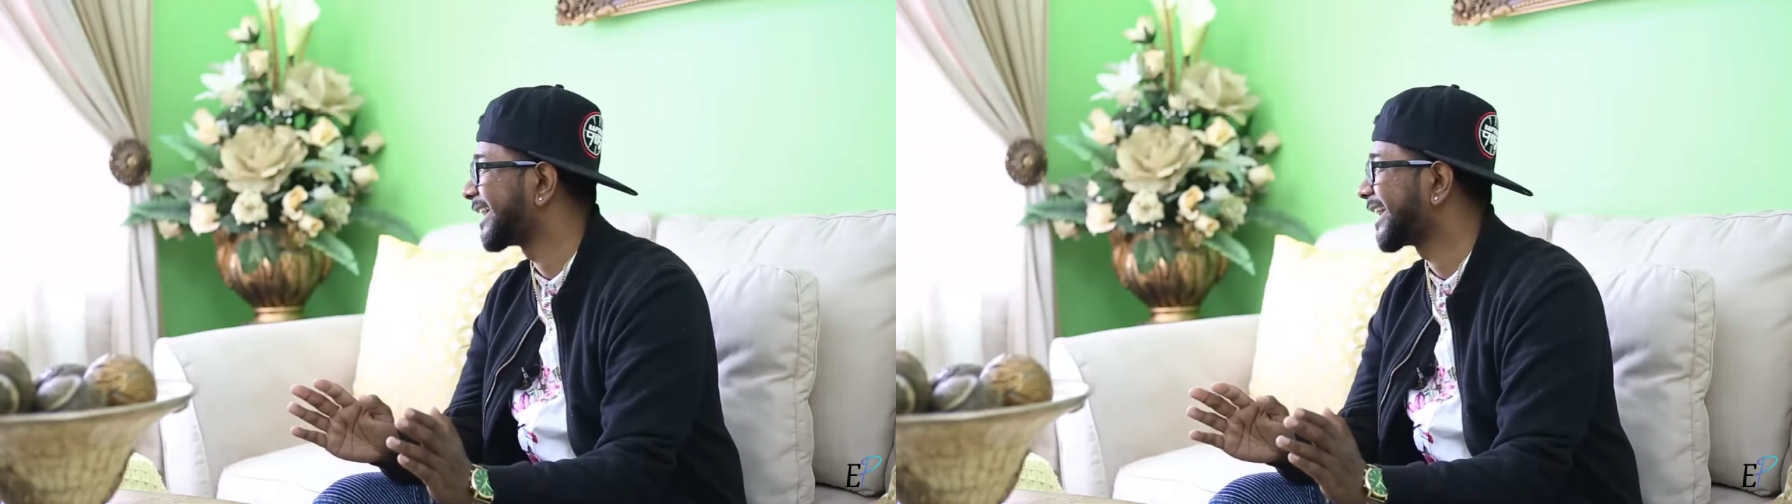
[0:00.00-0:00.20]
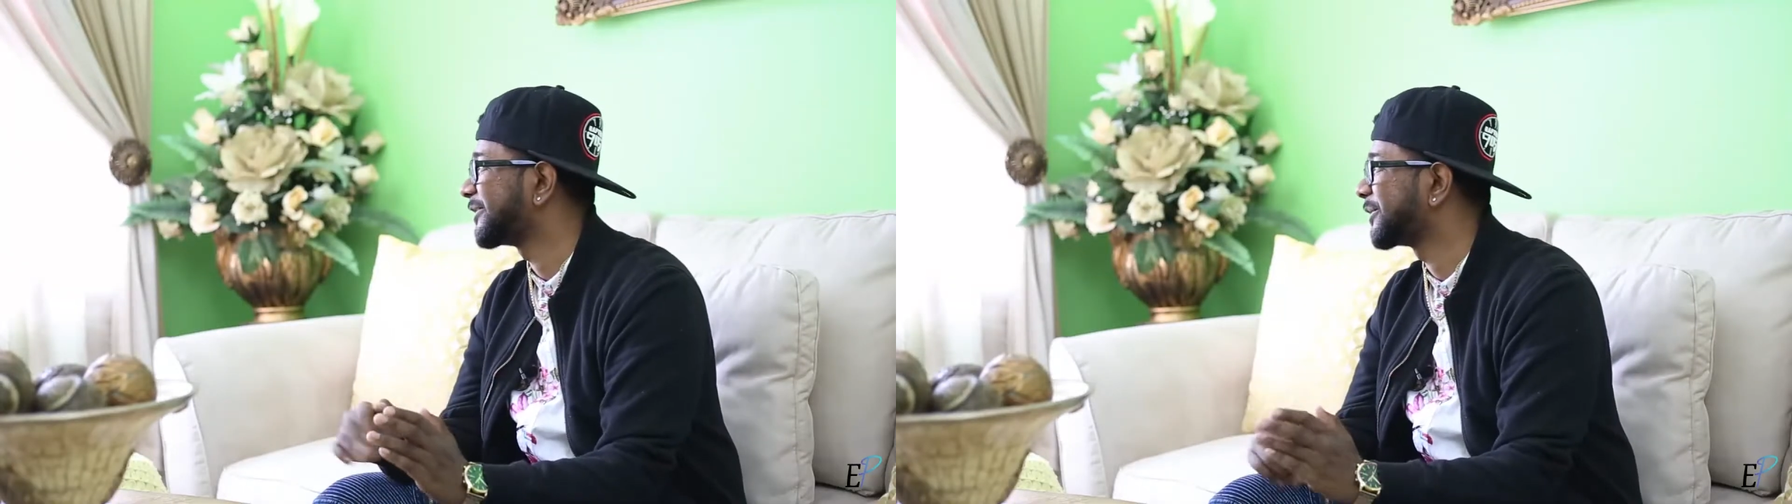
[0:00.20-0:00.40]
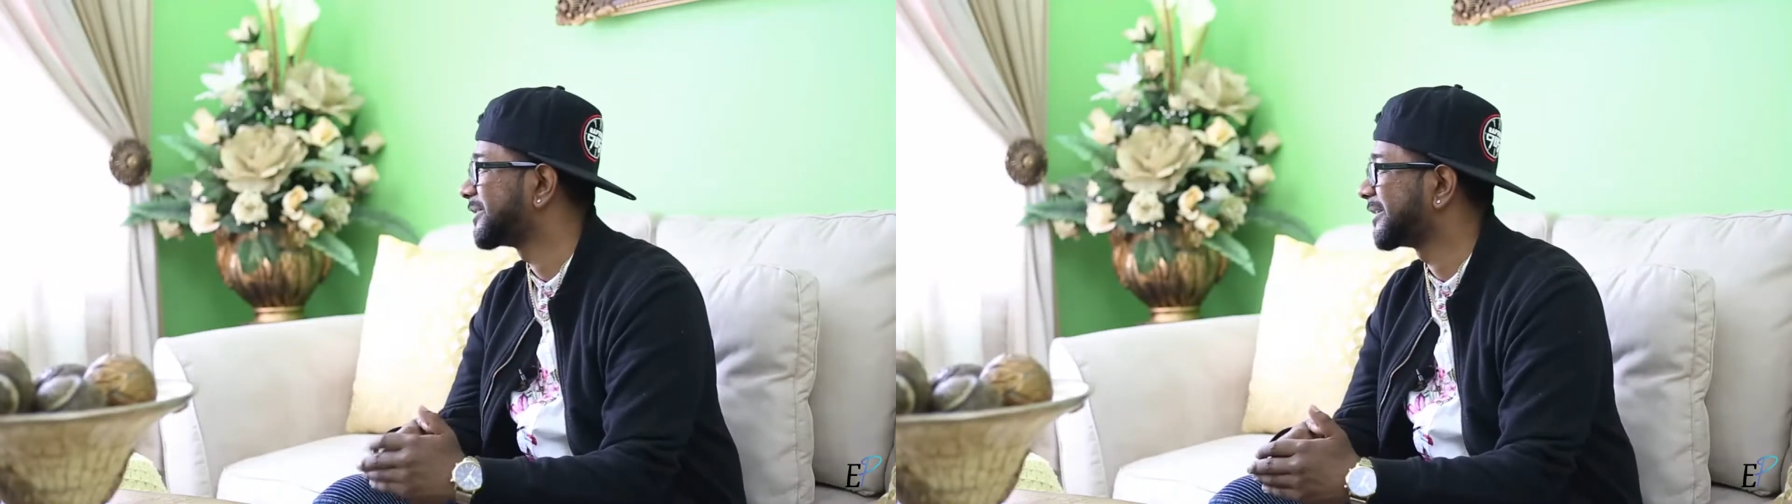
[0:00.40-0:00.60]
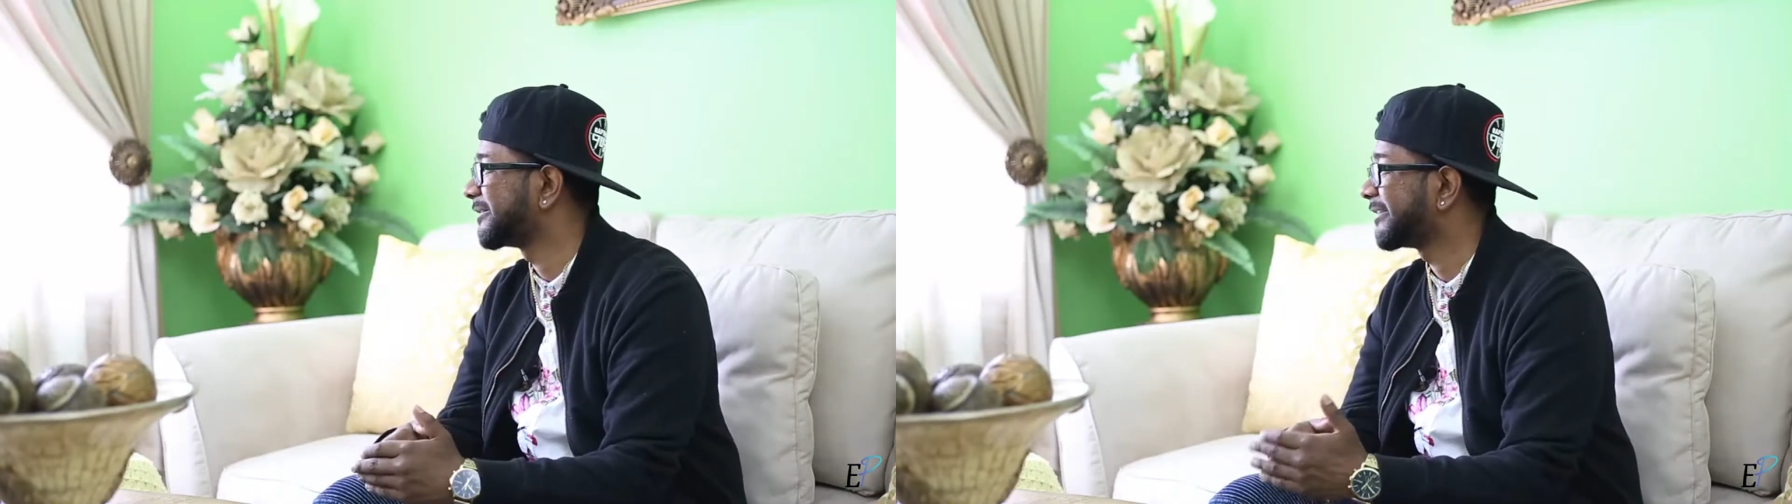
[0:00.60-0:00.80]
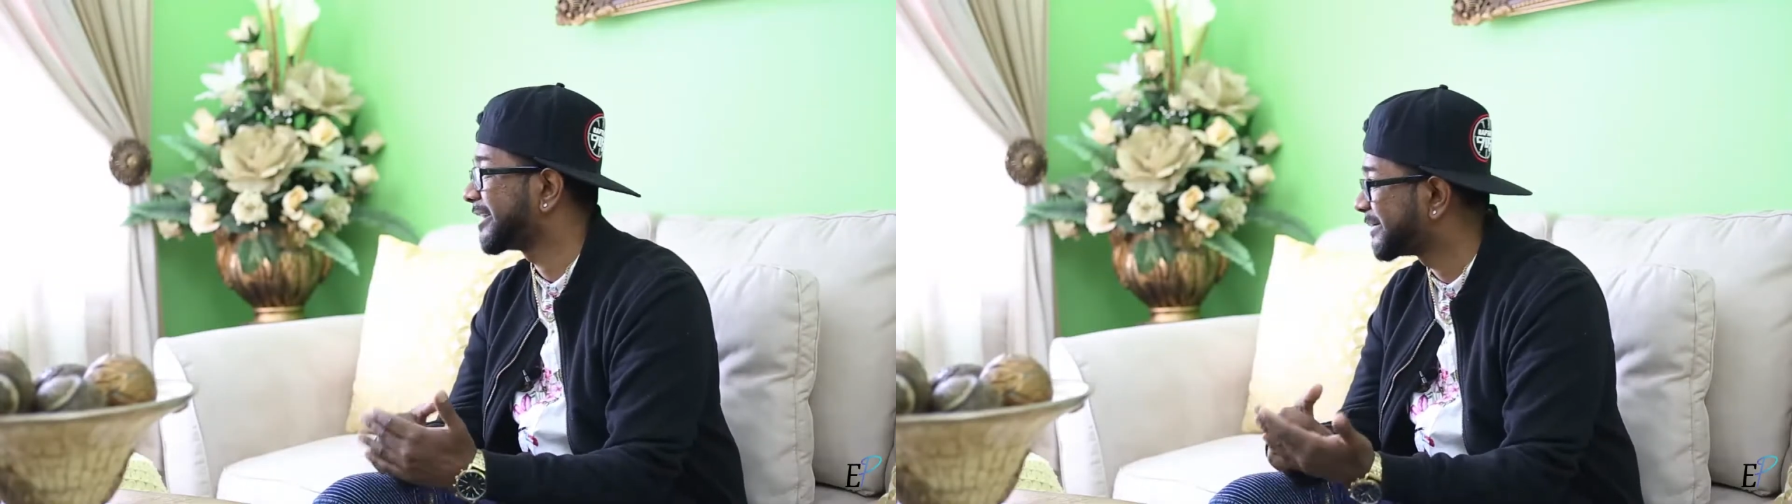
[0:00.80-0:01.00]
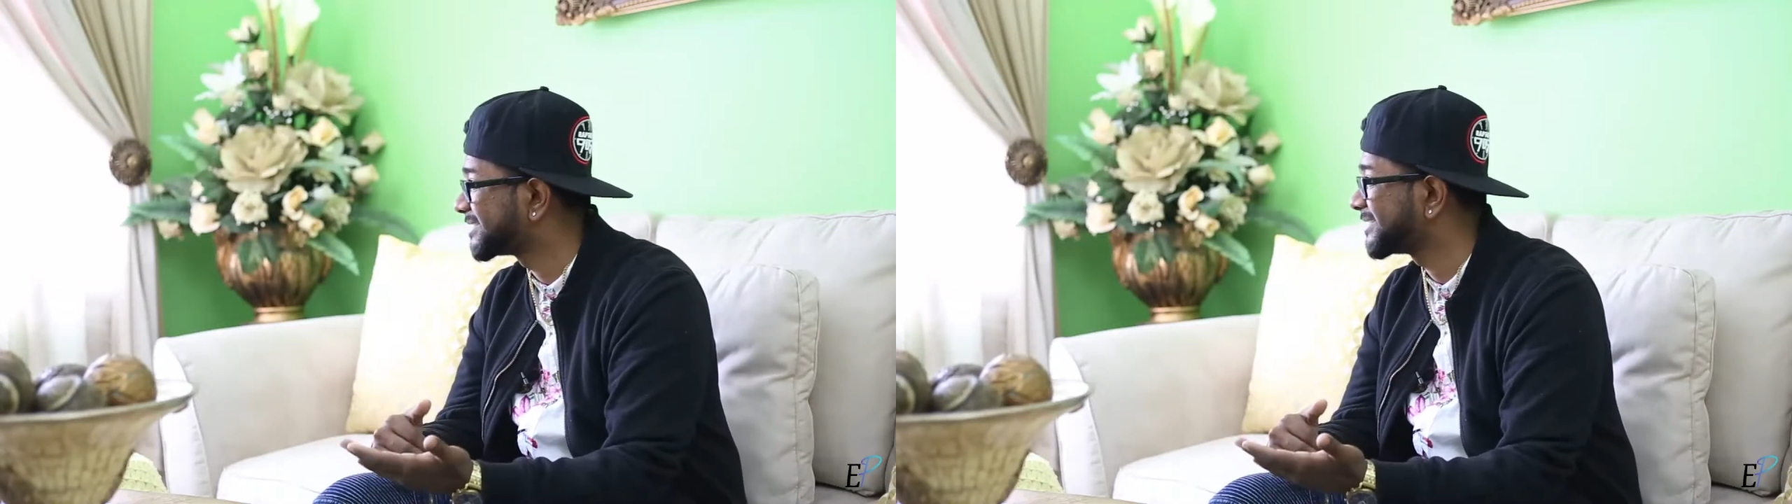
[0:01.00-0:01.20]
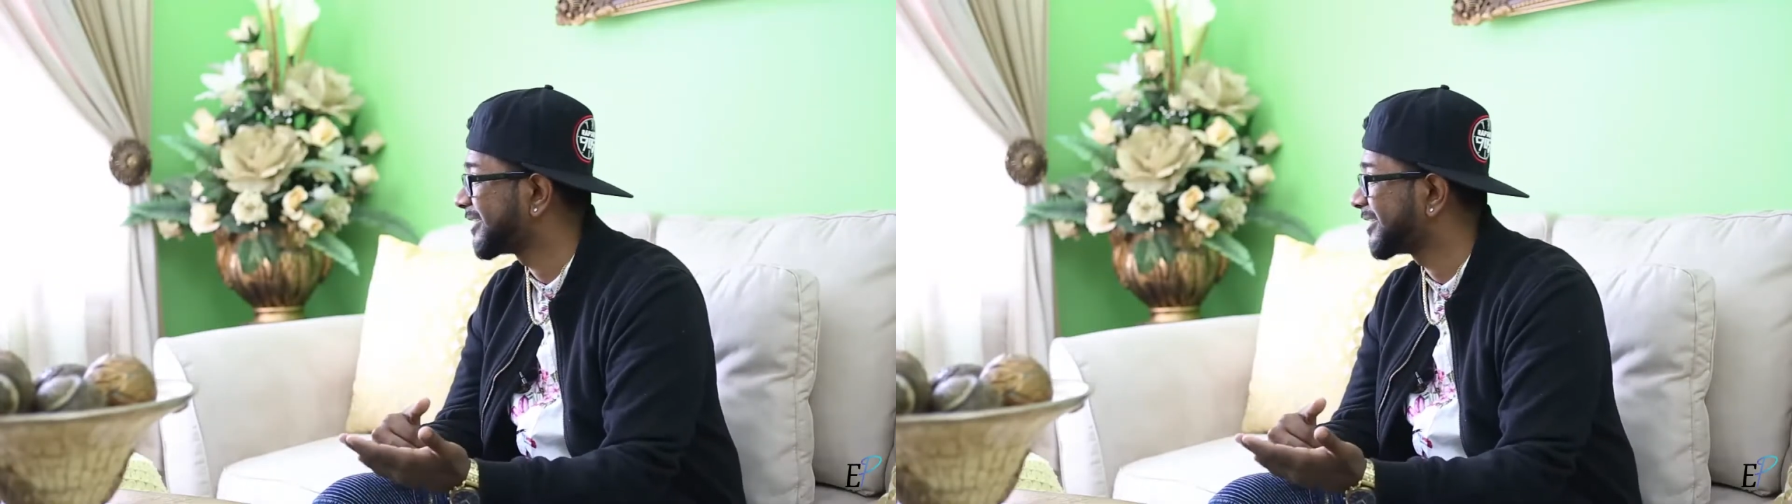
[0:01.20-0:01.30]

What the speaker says: Like I know you're very busy.